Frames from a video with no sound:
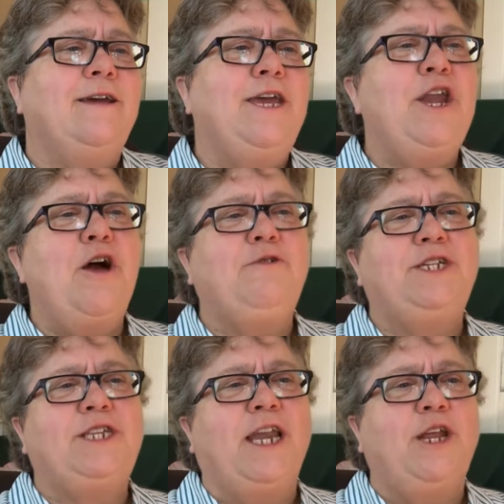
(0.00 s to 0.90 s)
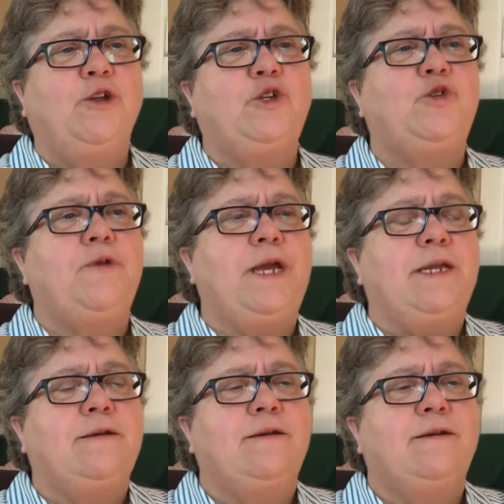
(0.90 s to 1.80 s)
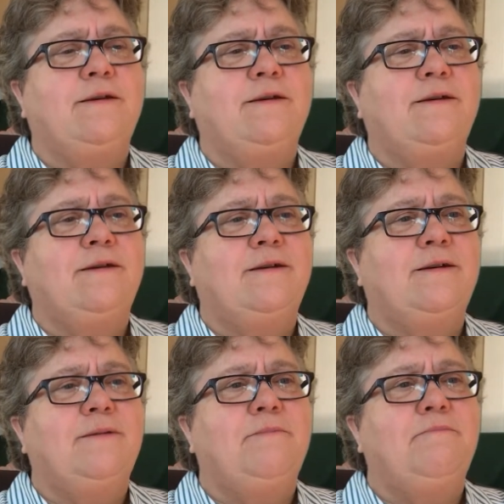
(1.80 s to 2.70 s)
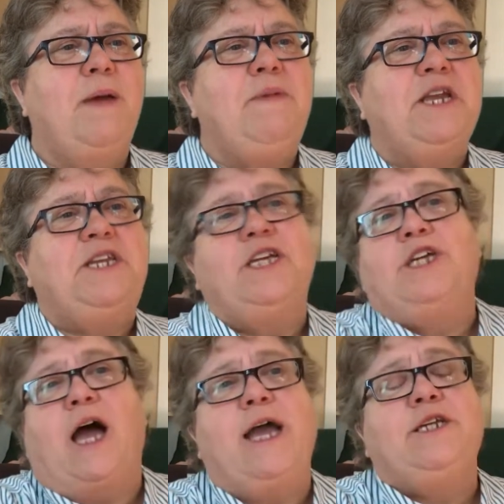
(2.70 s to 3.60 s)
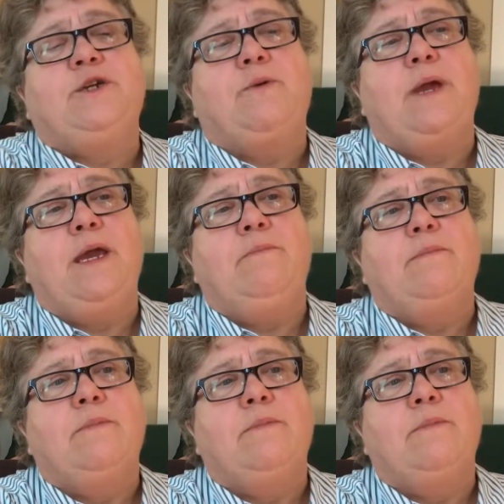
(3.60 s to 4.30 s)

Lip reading: You know, just a little treat. Maybe a dish of ice cream,